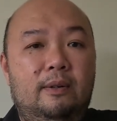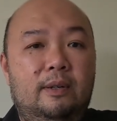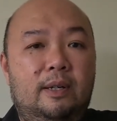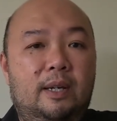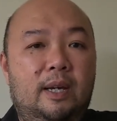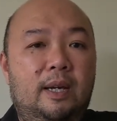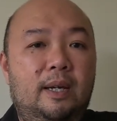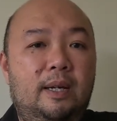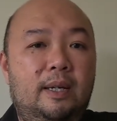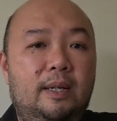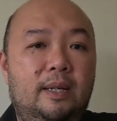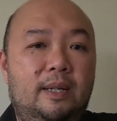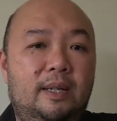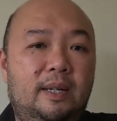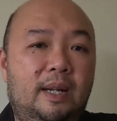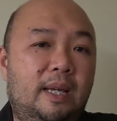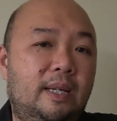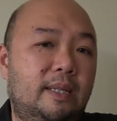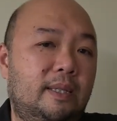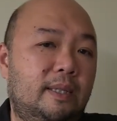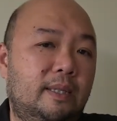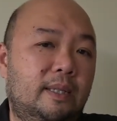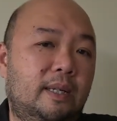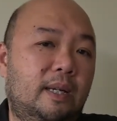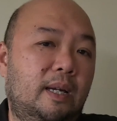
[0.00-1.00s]
Okay,
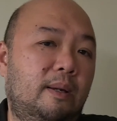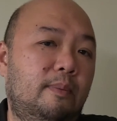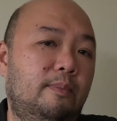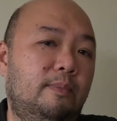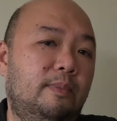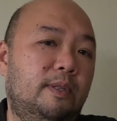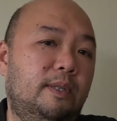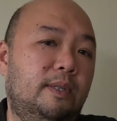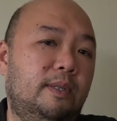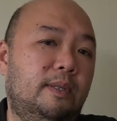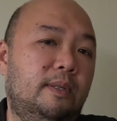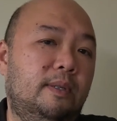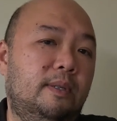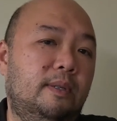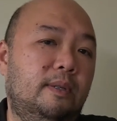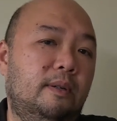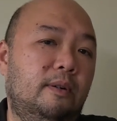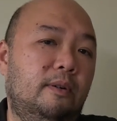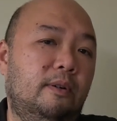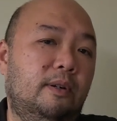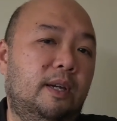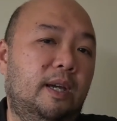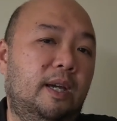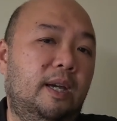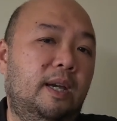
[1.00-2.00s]
next comes,
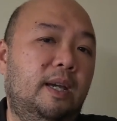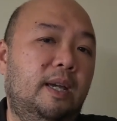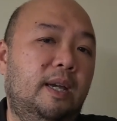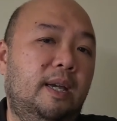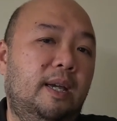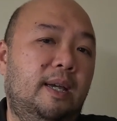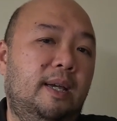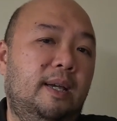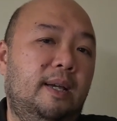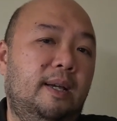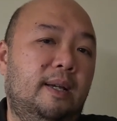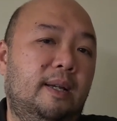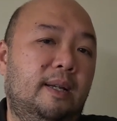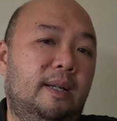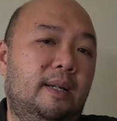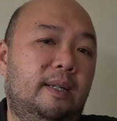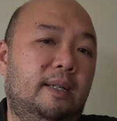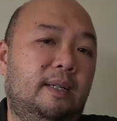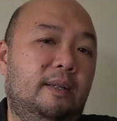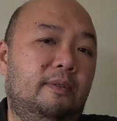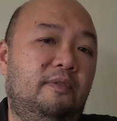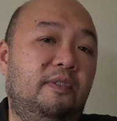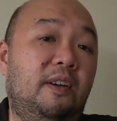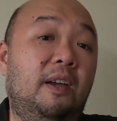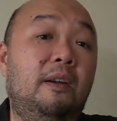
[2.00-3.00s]
okay,
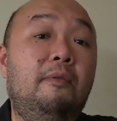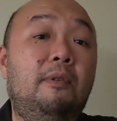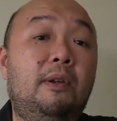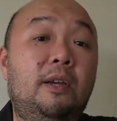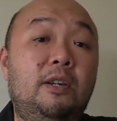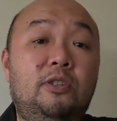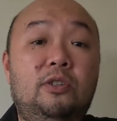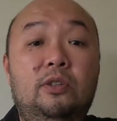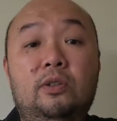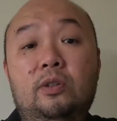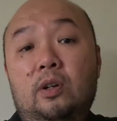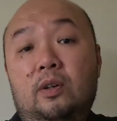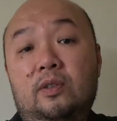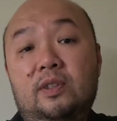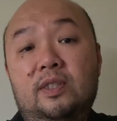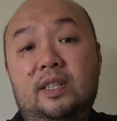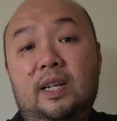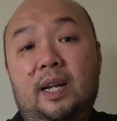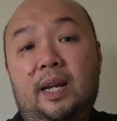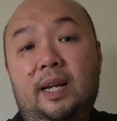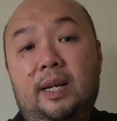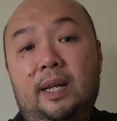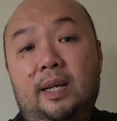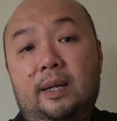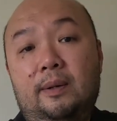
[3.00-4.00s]
the variation of
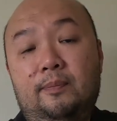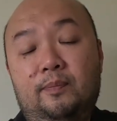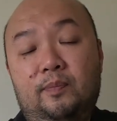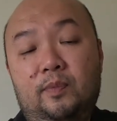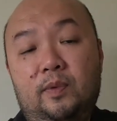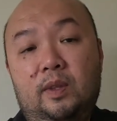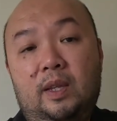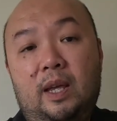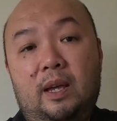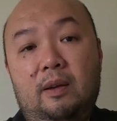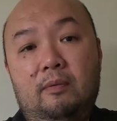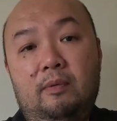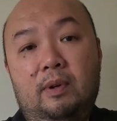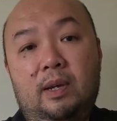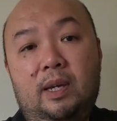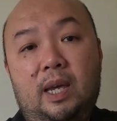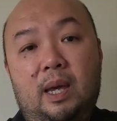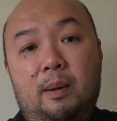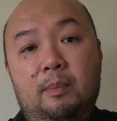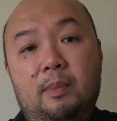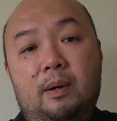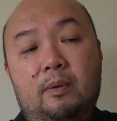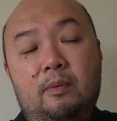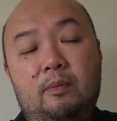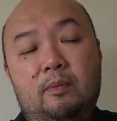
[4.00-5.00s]
sliding that we
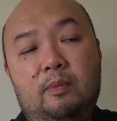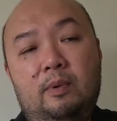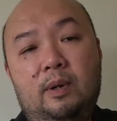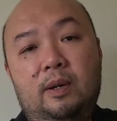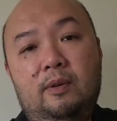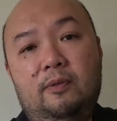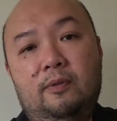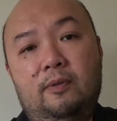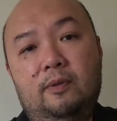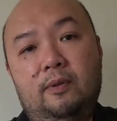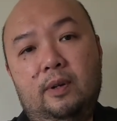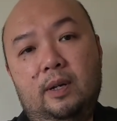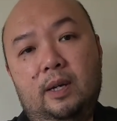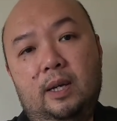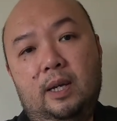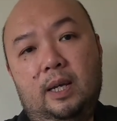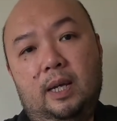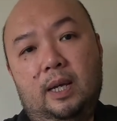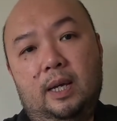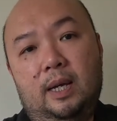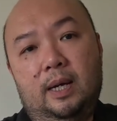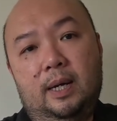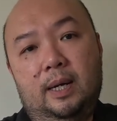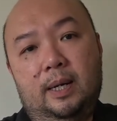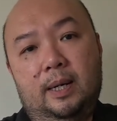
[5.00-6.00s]
came up with.
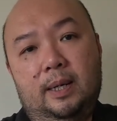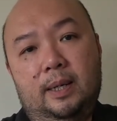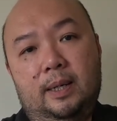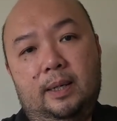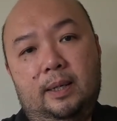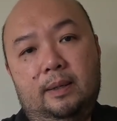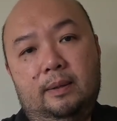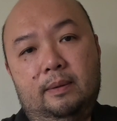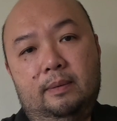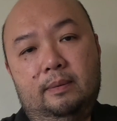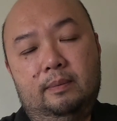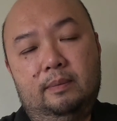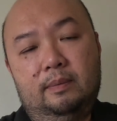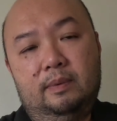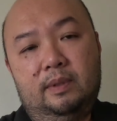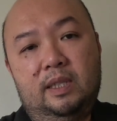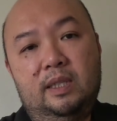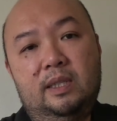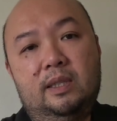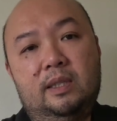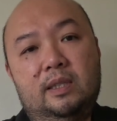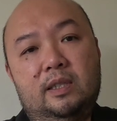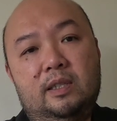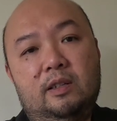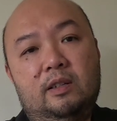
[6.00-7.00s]

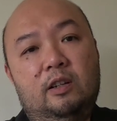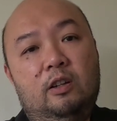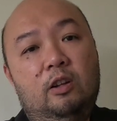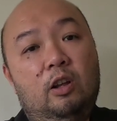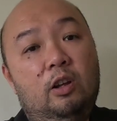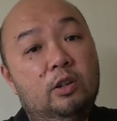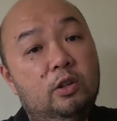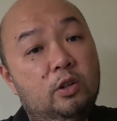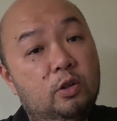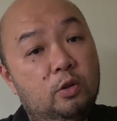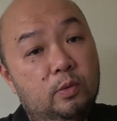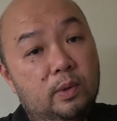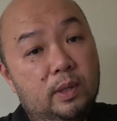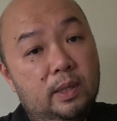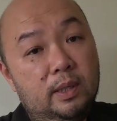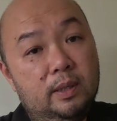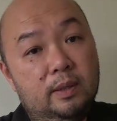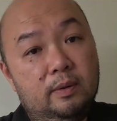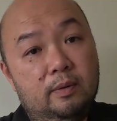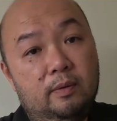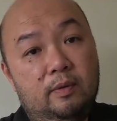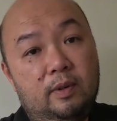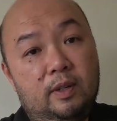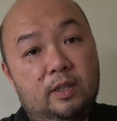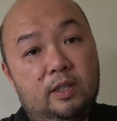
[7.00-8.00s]
This is a lot newer,
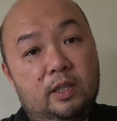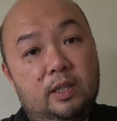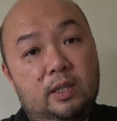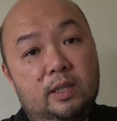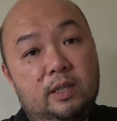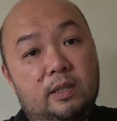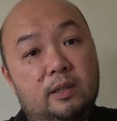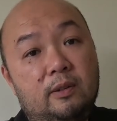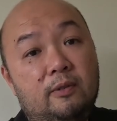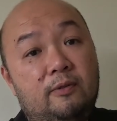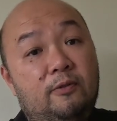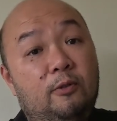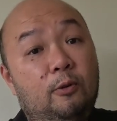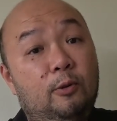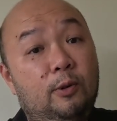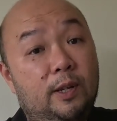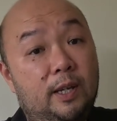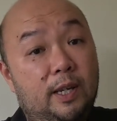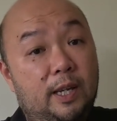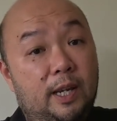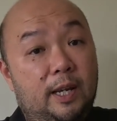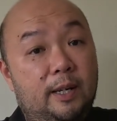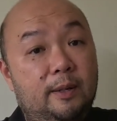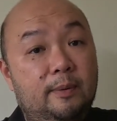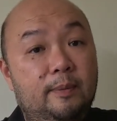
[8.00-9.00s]
which is the
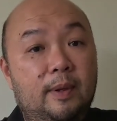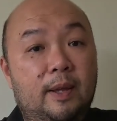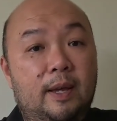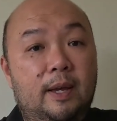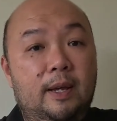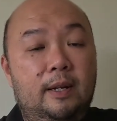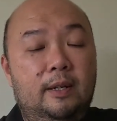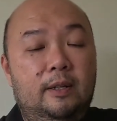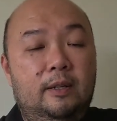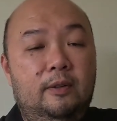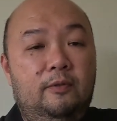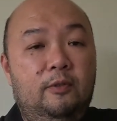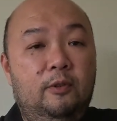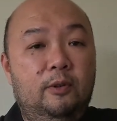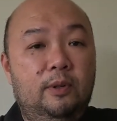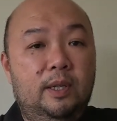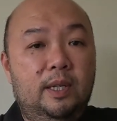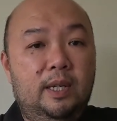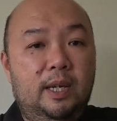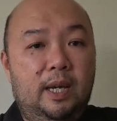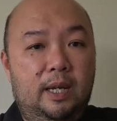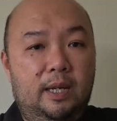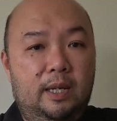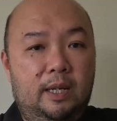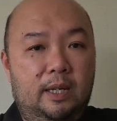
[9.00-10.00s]
folding gate. The
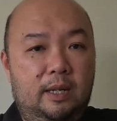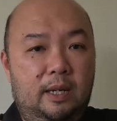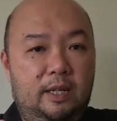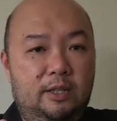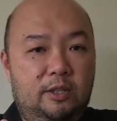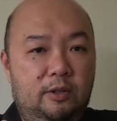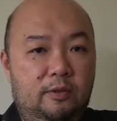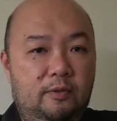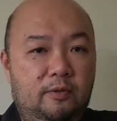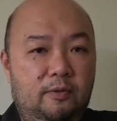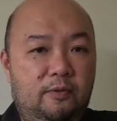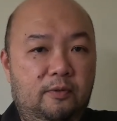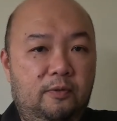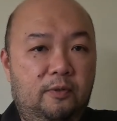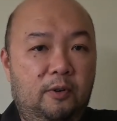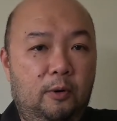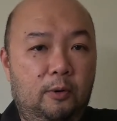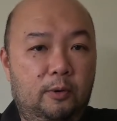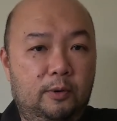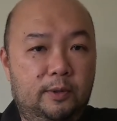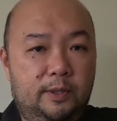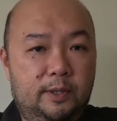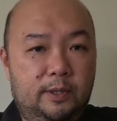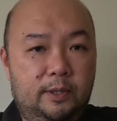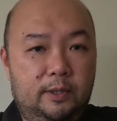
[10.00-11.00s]
folding gate, it actually
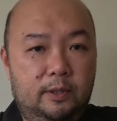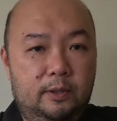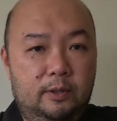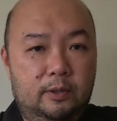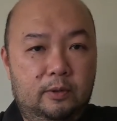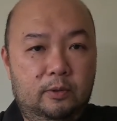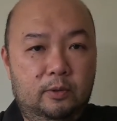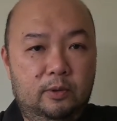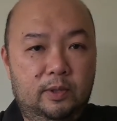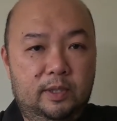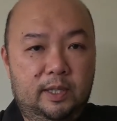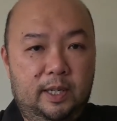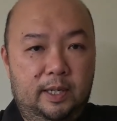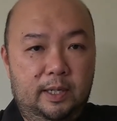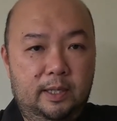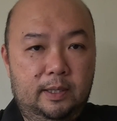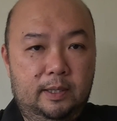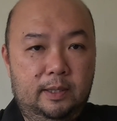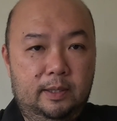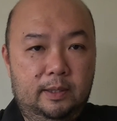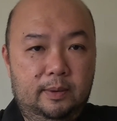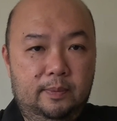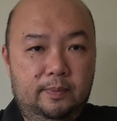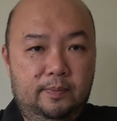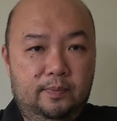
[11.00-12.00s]
folds two
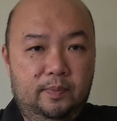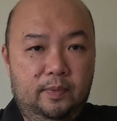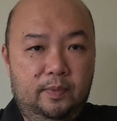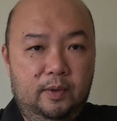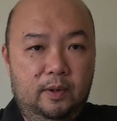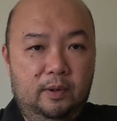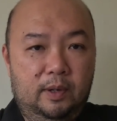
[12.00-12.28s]
sides.